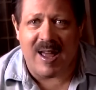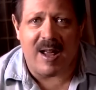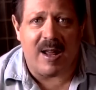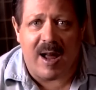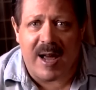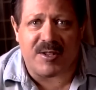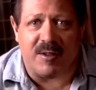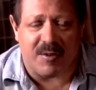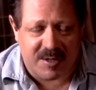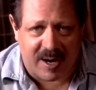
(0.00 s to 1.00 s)
It has
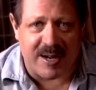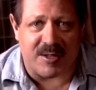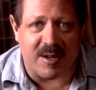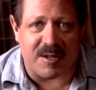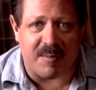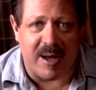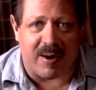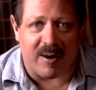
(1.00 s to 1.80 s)
to. Size does matter.